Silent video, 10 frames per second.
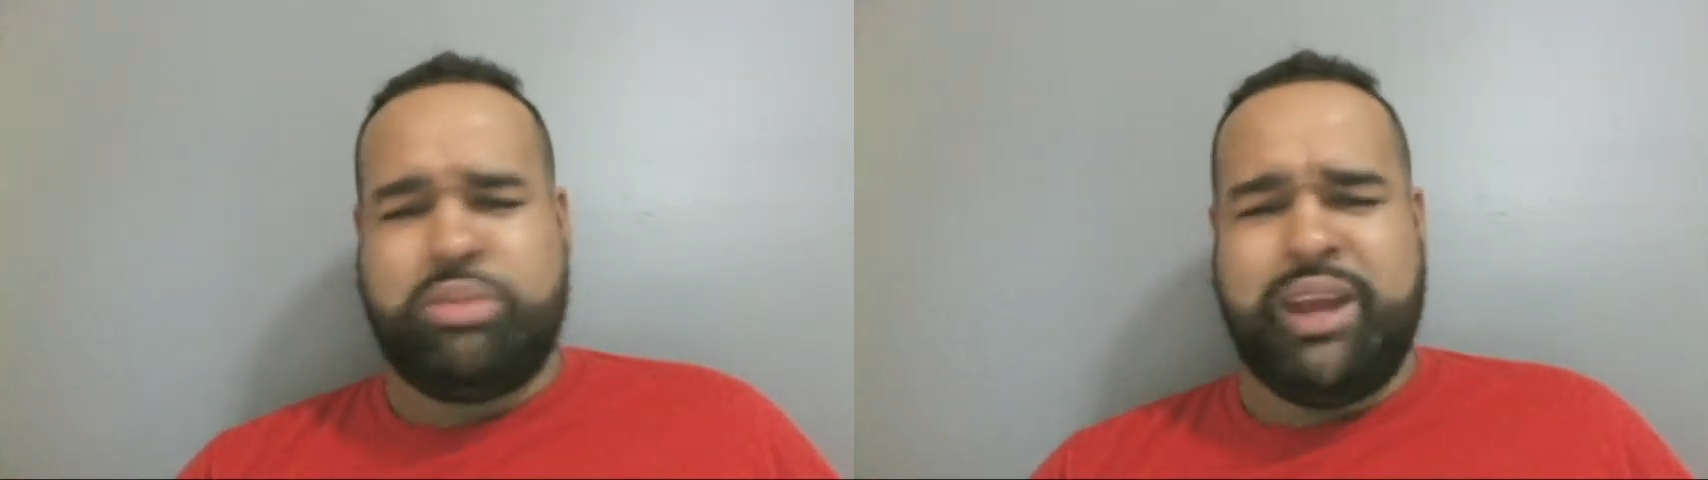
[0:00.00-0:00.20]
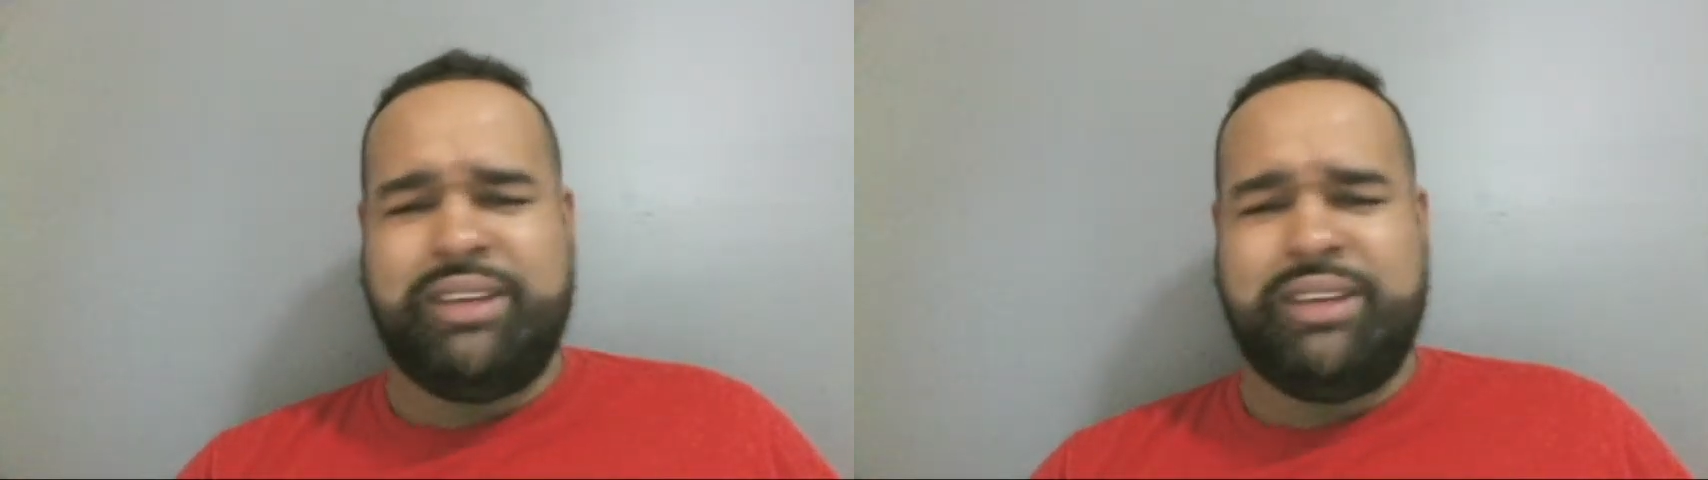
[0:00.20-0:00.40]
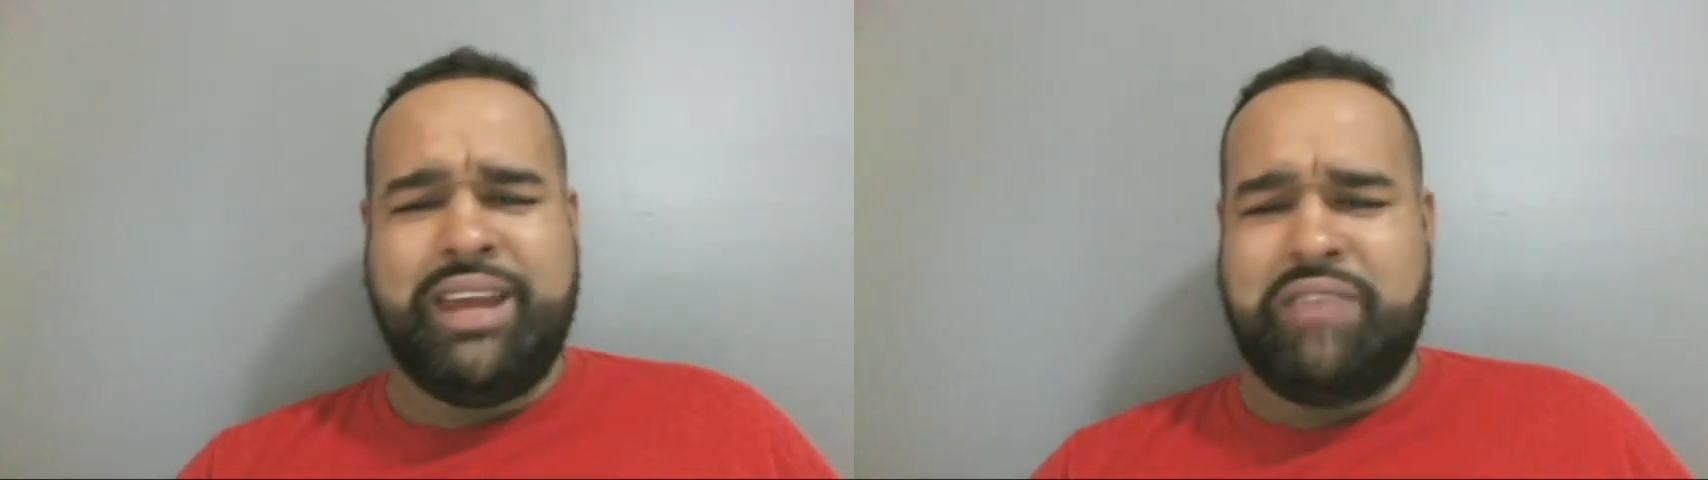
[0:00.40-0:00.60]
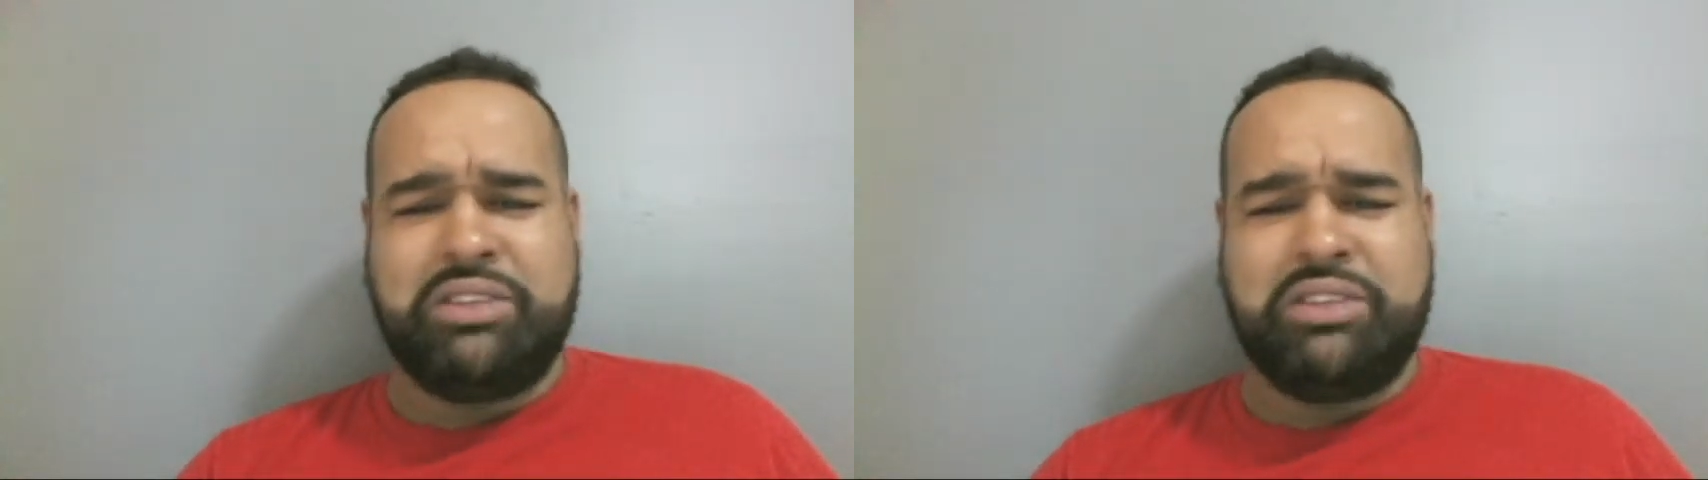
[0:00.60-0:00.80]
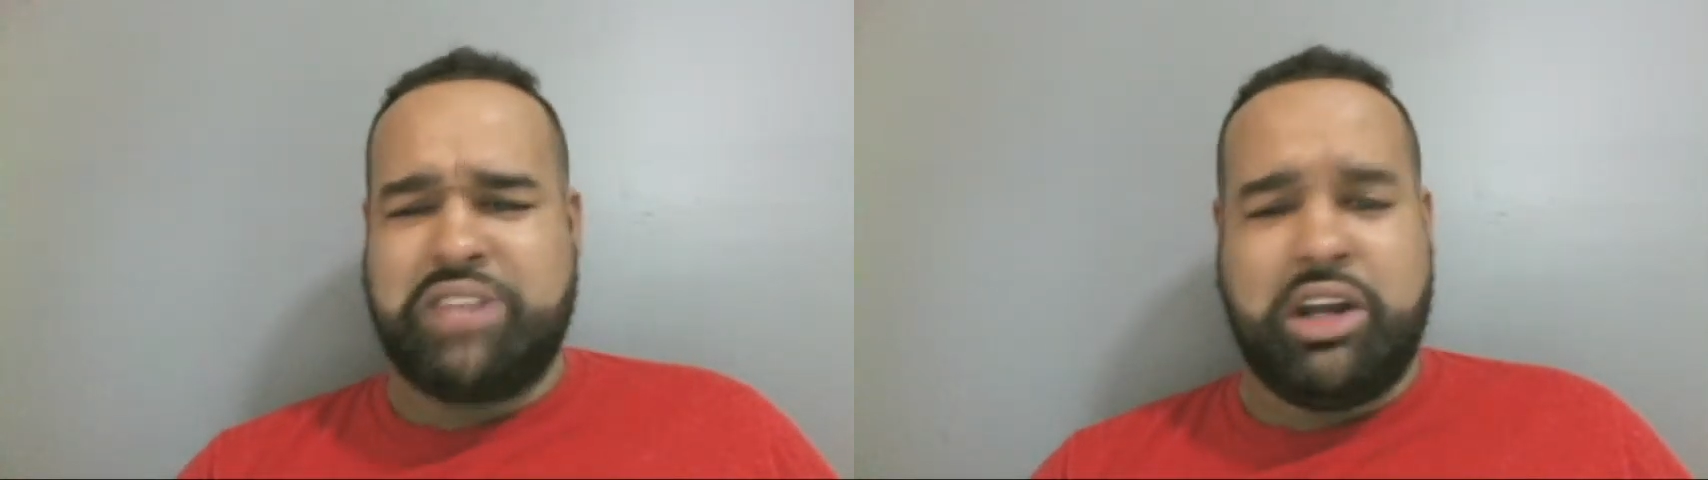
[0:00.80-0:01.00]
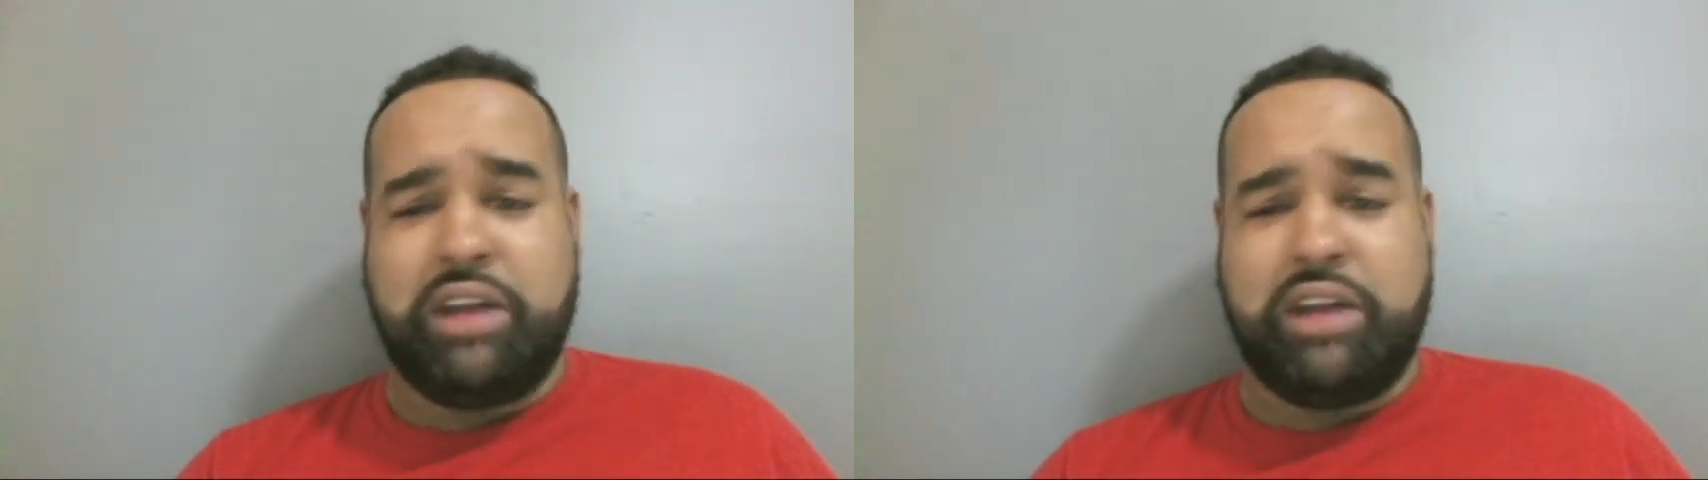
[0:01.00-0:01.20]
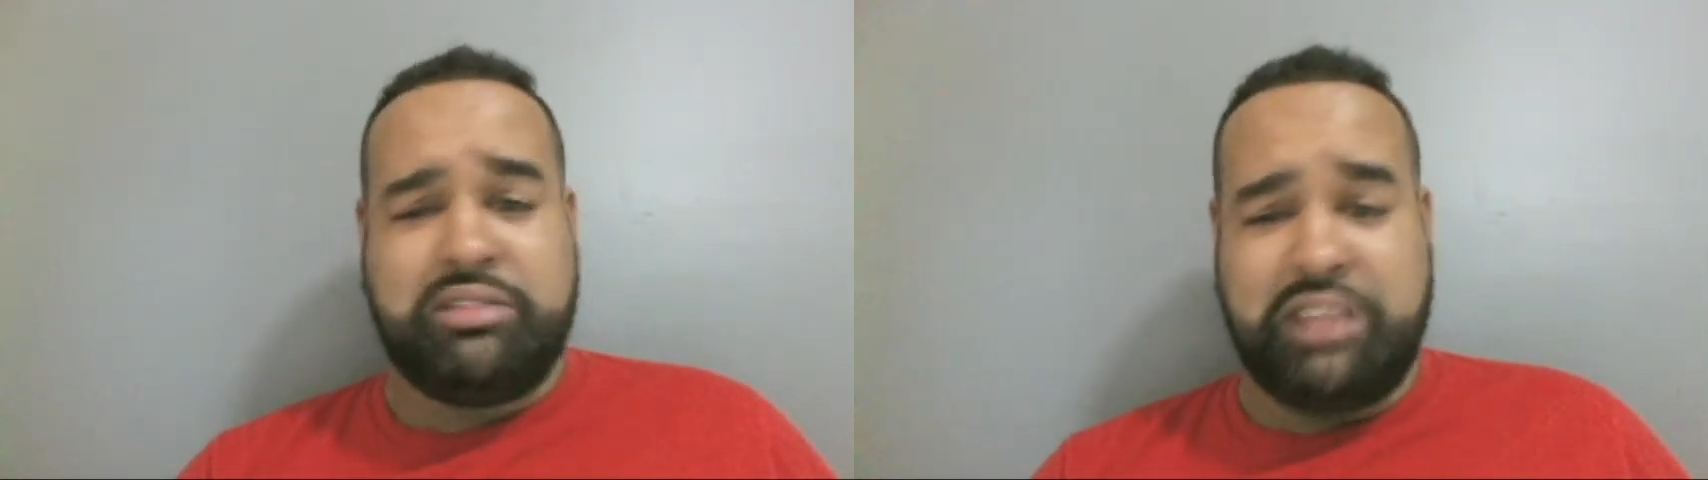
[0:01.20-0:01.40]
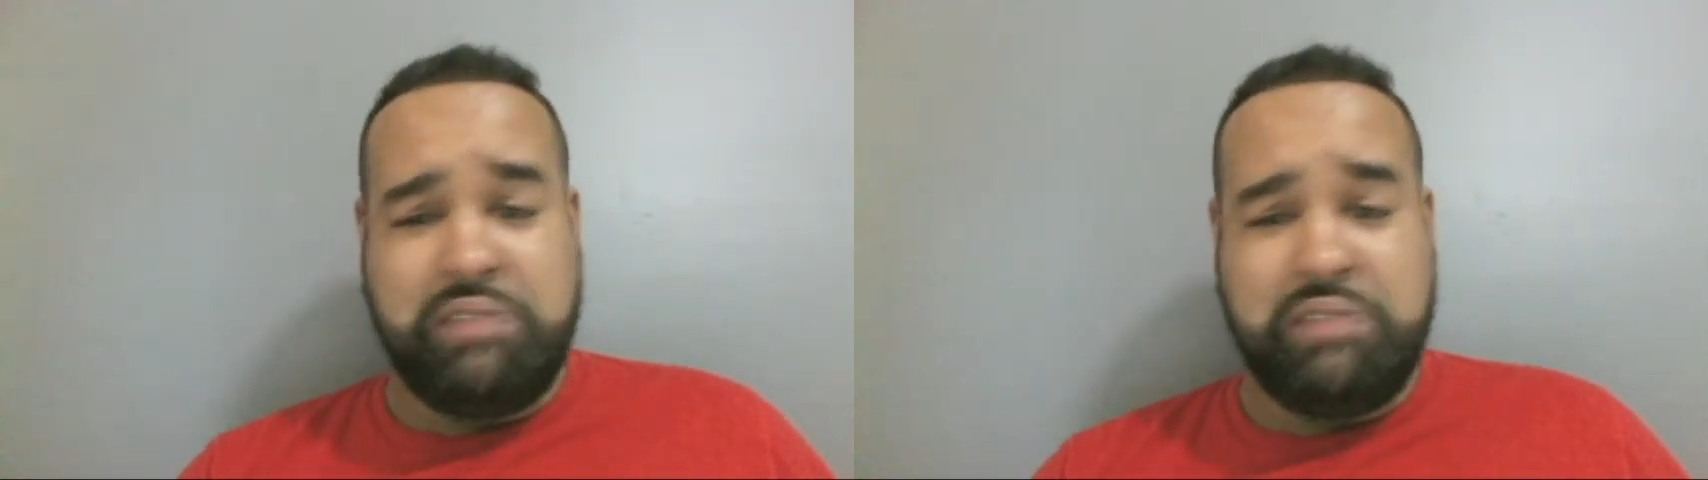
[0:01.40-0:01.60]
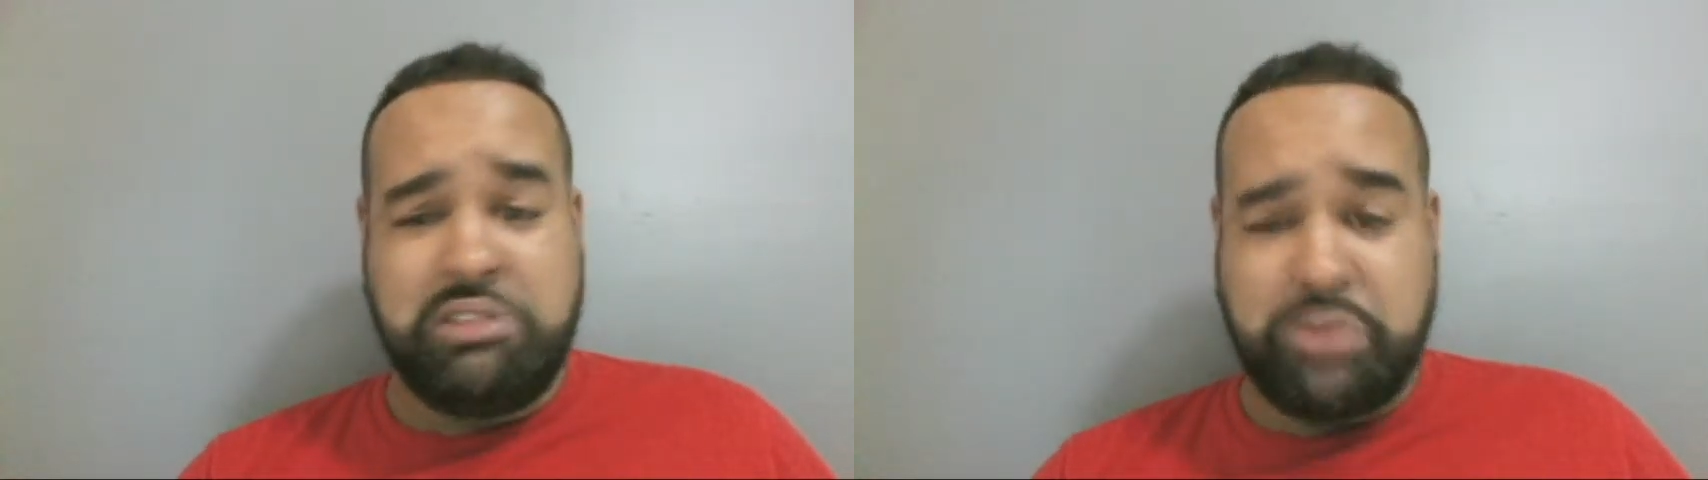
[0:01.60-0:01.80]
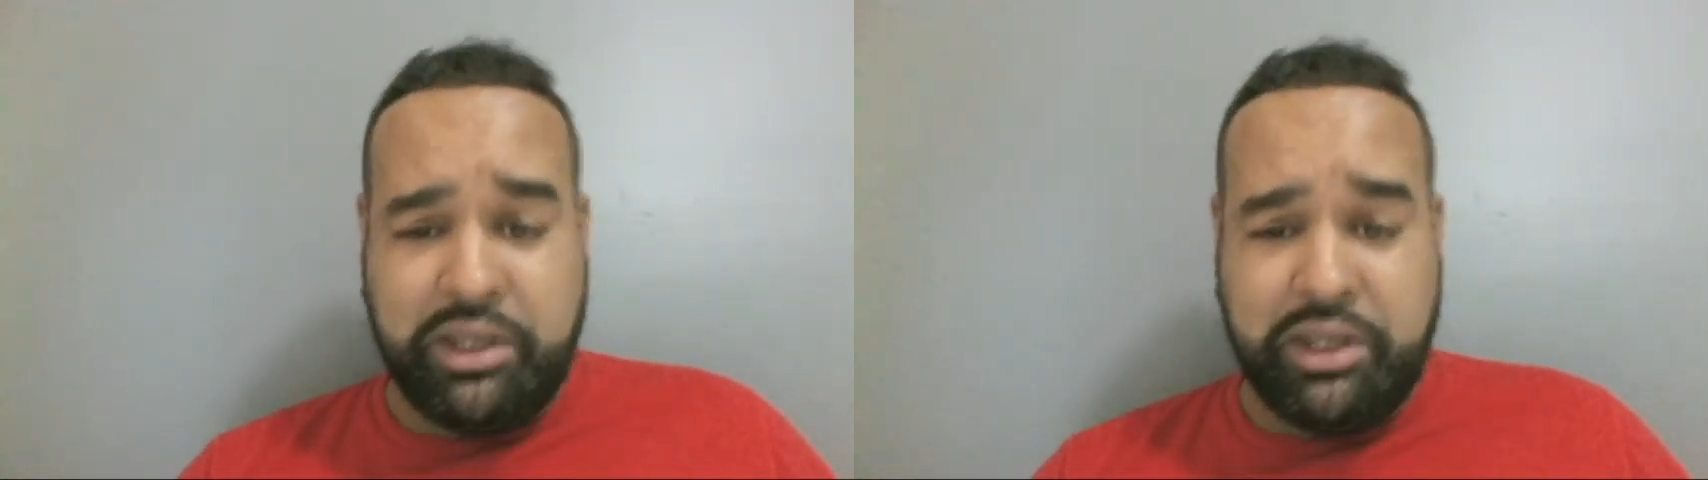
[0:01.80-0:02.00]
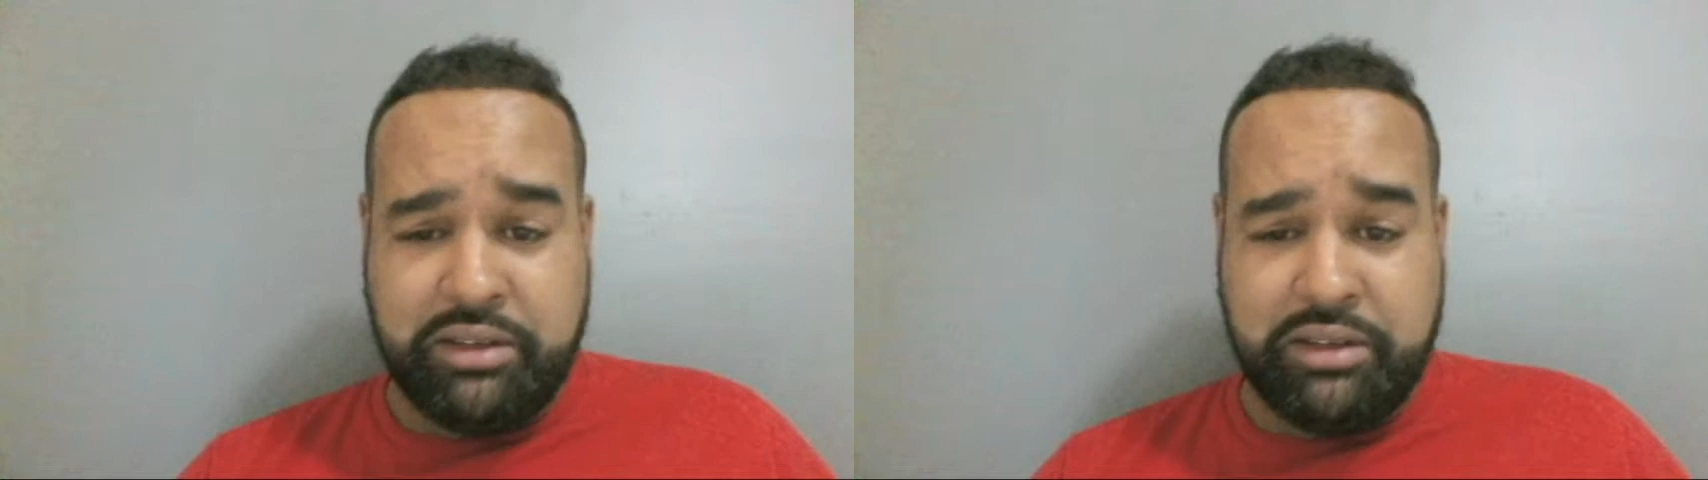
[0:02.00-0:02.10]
Braindead even check on his team this week?